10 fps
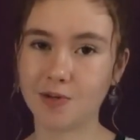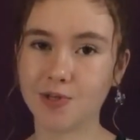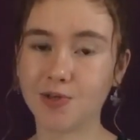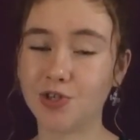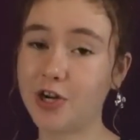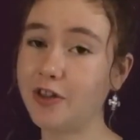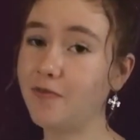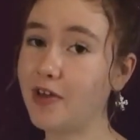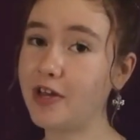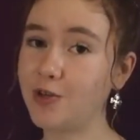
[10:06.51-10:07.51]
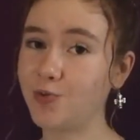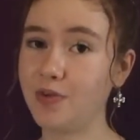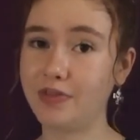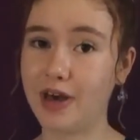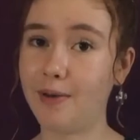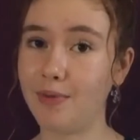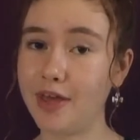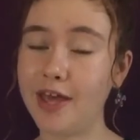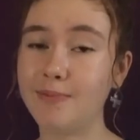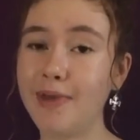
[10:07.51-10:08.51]
So share the videos with them
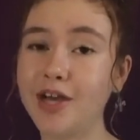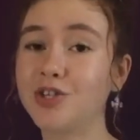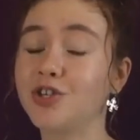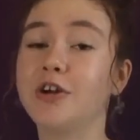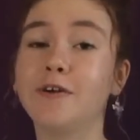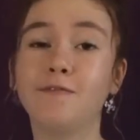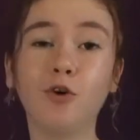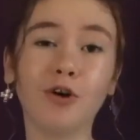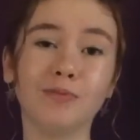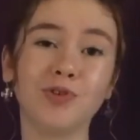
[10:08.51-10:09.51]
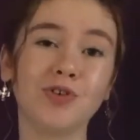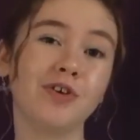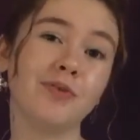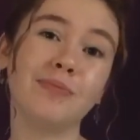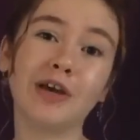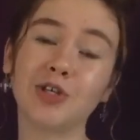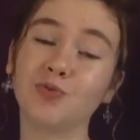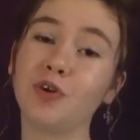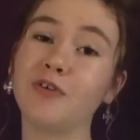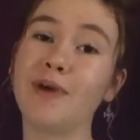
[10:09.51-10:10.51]
and make sure they're informed, because
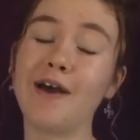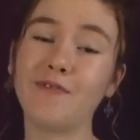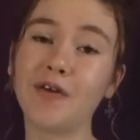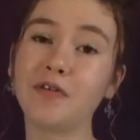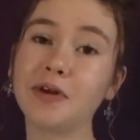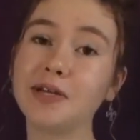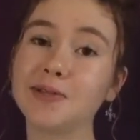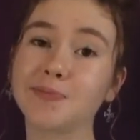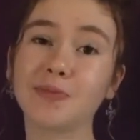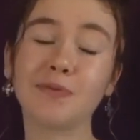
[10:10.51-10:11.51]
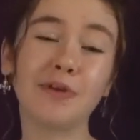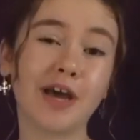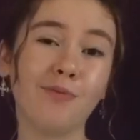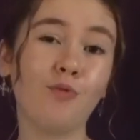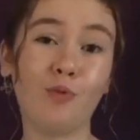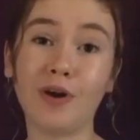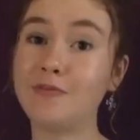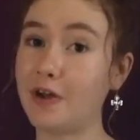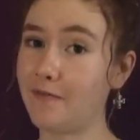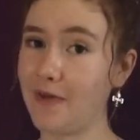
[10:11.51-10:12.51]
one of my favorite reads could become one of
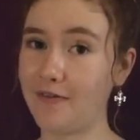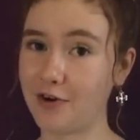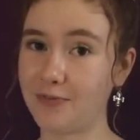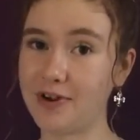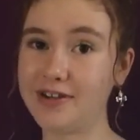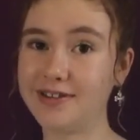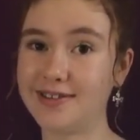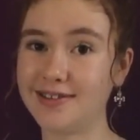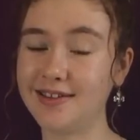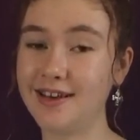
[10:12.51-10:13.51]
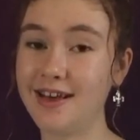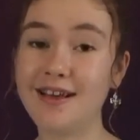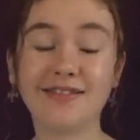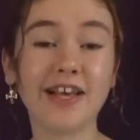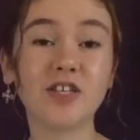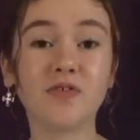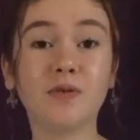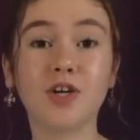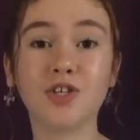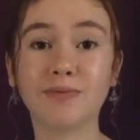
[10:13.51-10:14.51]
their favorite reads. Thanks for
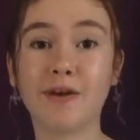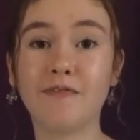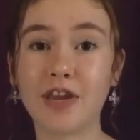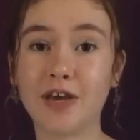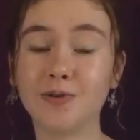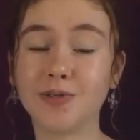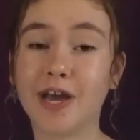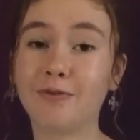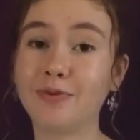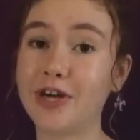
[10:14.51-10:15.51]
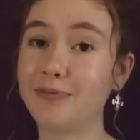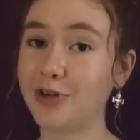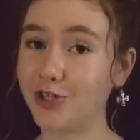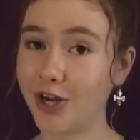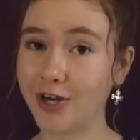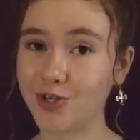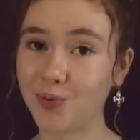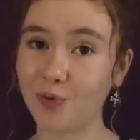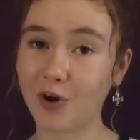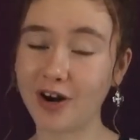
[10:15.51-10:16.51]
watching my videos. I really appreciate your
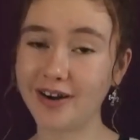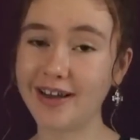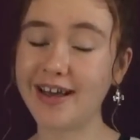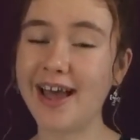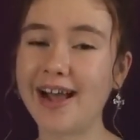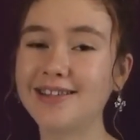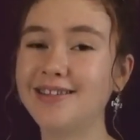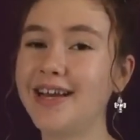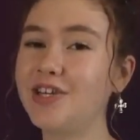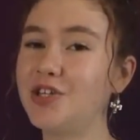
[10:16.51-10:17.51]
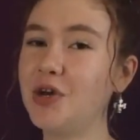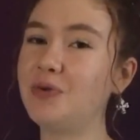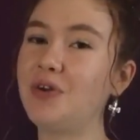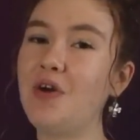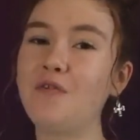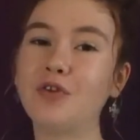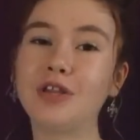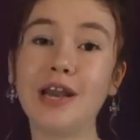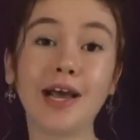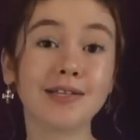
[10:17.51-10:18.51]
support, and stay tuned for the
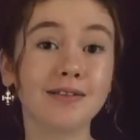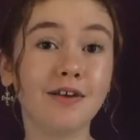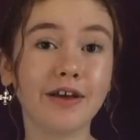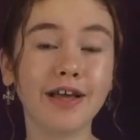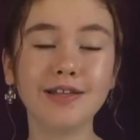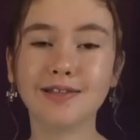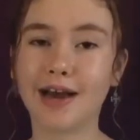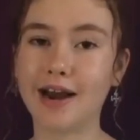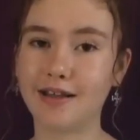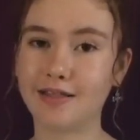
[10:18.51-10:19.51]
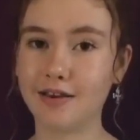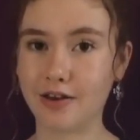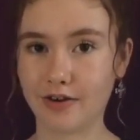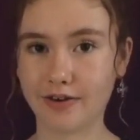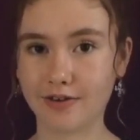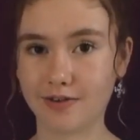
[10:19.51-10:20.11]
next look inside the Nook.